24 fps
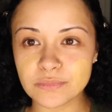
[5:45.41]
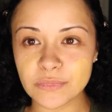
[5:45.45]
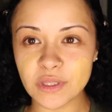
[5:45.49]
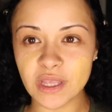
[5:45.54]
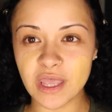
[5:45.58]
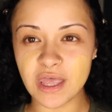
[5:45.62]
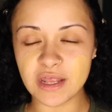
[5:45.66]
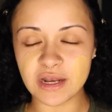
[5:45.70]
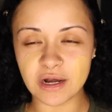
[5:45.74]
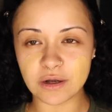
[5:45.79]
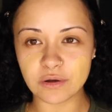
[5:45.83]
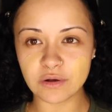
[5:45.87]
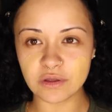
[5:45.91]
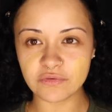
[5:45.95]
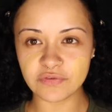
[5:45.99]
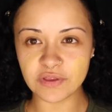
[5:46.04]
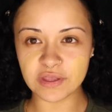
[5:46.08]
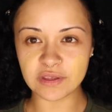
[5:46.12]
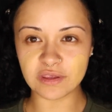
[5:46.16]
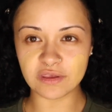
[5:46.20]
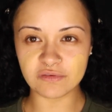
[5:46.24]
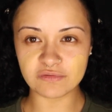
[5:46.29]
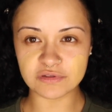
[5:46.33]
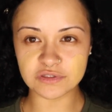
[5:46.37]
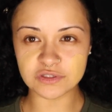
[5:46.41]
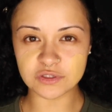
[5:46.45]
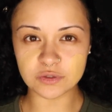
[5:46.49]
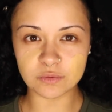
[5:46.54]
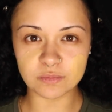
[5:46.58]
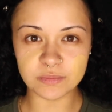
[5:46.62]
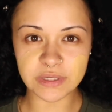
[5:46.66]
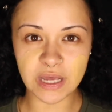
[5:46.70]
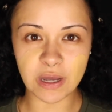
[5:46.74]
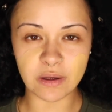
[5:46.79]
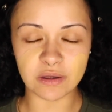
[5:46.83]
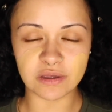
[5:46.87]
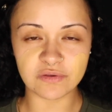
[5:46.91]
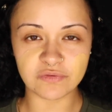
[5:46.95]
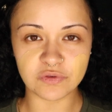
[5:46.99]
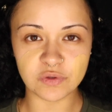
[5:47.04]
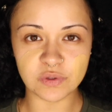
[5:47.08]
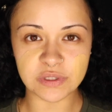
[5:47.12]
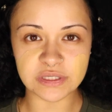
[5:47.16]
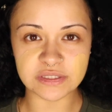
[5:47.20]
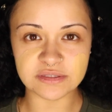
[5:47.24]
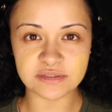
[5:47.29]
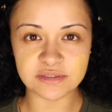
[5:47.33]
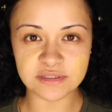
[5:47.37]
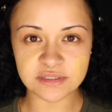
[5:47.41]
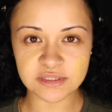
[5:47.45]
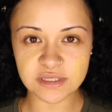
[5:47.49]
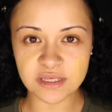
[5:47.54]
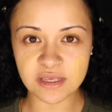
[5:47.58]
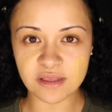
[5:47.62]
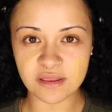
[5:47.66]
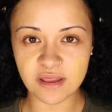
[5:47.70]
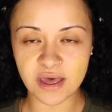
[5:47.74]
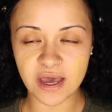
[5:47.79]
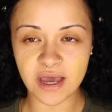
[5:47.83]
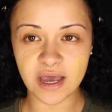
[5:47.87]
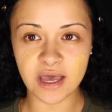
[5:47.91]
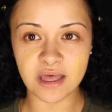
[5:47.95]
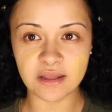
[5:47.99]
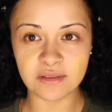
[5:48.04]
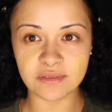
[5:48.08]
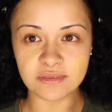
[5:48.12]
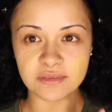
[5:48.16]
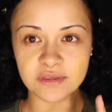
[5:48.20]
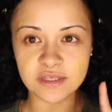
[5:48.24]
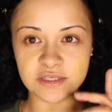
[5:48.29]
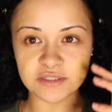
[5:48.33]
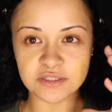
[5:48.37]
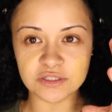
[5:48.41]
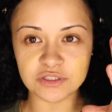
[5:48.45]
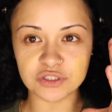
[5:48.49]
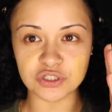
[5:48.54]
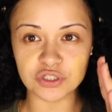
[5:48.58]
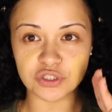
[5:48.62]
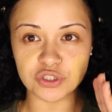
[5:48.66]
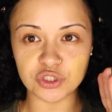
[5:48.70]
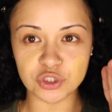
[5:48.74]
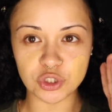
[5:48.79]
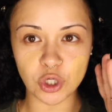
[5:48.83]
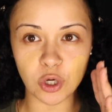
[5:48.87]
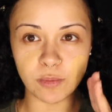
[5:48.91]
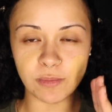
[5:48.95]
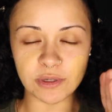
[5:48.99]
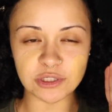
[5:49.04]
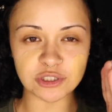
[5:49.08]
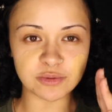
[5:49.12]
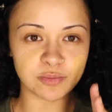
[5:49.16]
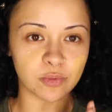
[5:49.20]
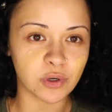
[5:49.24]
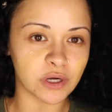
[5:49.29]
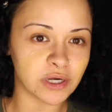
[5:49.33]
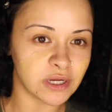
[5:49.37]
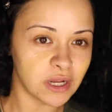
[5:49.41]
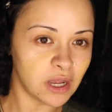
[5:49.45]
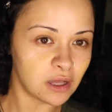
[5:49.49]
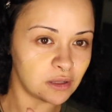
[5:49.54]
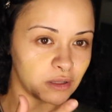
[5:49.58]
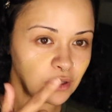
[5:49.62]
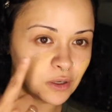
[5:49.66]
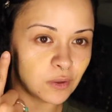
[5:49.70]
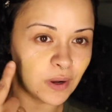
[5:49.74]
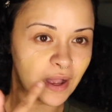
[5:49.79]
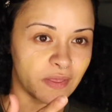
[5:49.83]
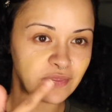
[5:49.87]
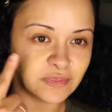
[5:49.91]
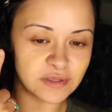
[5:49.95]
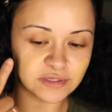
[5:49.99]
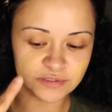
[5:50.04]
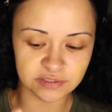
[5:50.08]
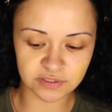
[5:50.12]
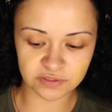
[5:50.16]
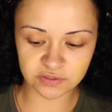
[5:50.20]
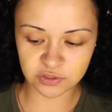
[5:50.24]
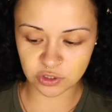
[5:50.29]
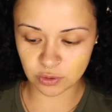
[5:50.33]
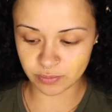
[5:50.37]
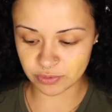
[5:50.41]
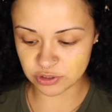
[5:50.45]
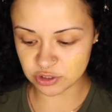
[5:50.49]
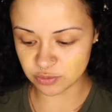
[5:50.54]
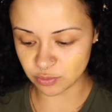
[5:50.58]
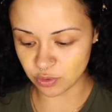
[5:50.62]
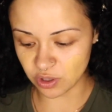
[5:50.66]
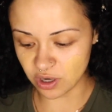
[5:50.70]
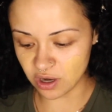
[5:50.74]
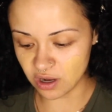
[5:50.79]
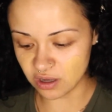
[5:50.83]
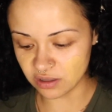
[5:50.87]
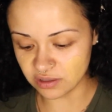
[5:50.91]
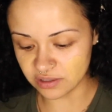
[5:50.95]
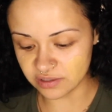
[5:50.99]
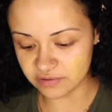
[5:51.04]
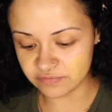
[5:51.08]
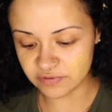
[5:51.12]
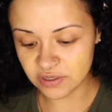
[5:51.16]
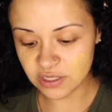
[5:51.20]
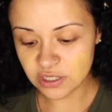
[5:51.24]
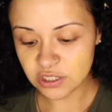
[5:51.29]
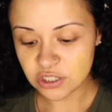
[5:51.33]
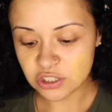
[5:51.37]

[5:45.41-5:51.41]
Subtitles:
And I don't know if like even zoomed out, if you can see that this is just so much more yellow and this is so much more olive.